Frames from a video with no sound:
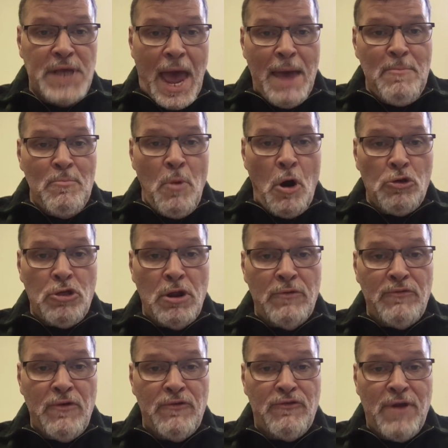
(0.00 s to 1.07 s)
a model
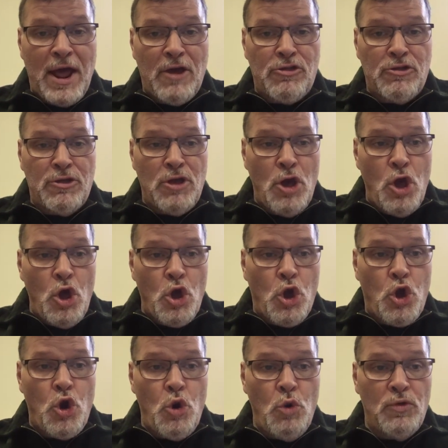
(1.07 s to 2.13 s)
of reflection
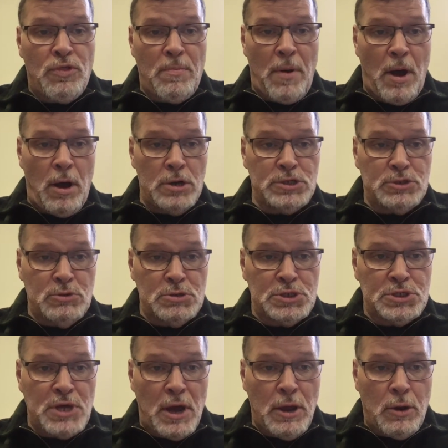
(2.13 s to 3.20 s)
called the Pastoral
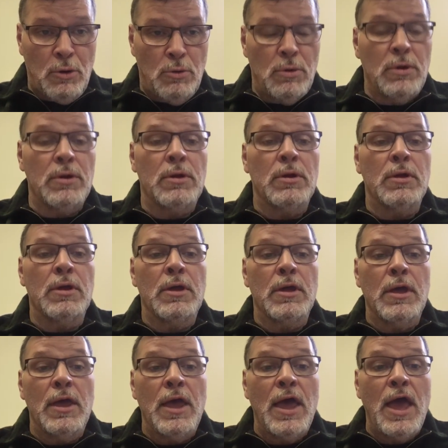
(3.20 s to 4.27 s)
Cycle.
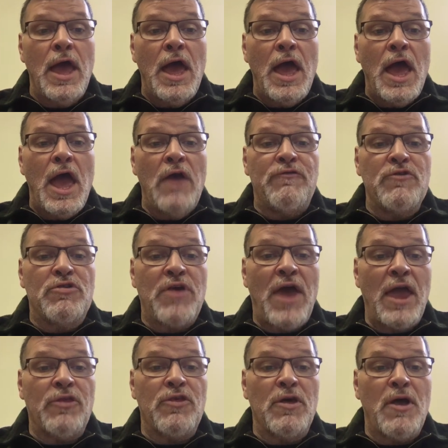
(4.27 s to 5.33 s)
If you
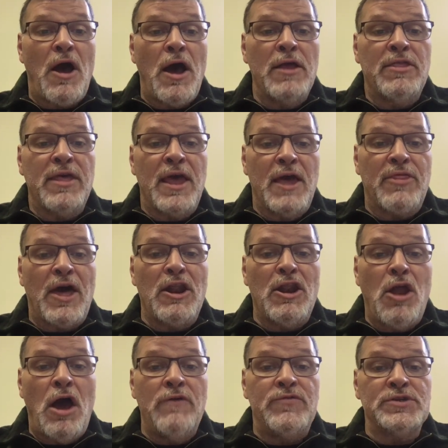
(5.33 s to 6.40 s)
take the idea that
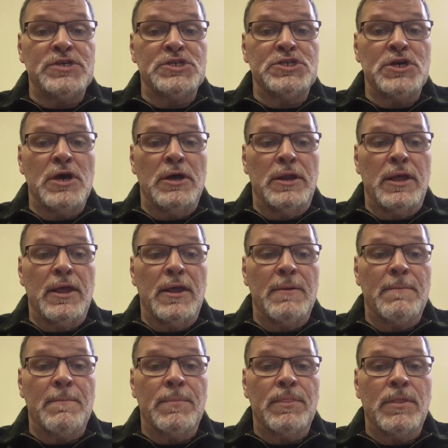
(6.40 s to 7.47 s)
life is a journey,
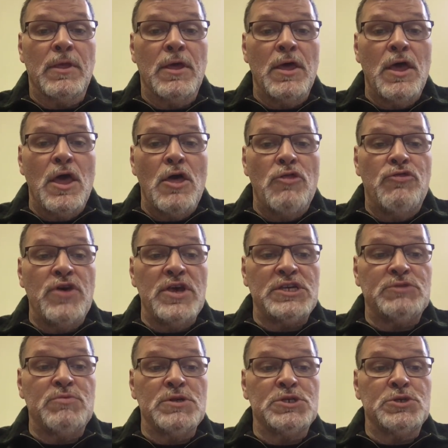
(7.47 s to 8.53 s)

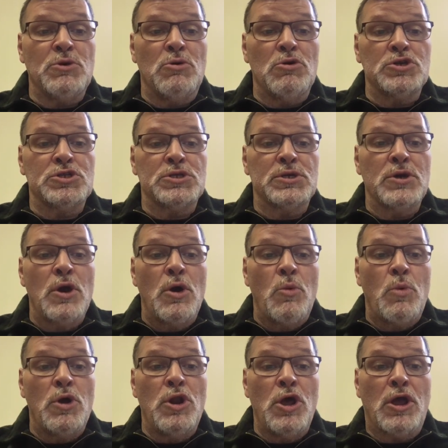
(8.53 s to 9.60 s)
this resource
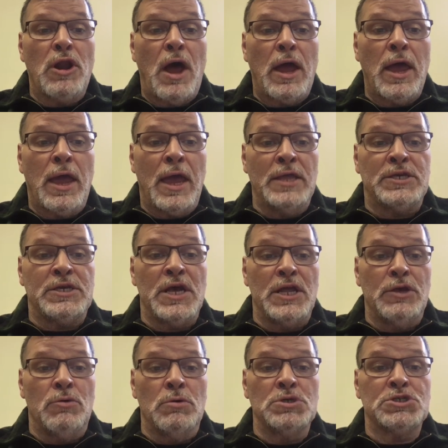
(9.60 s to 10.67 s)
will look like a
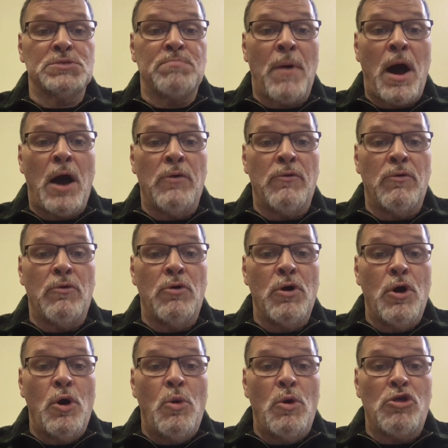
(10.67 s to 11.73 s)
continual spiral
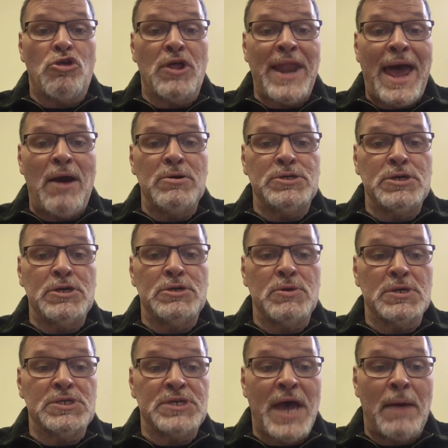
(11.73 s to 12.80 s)
which allows you to
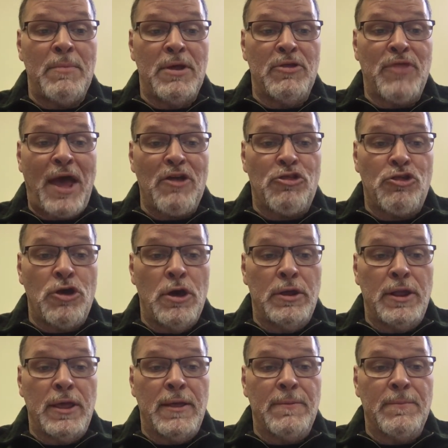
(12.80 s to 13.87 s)
examine that journey.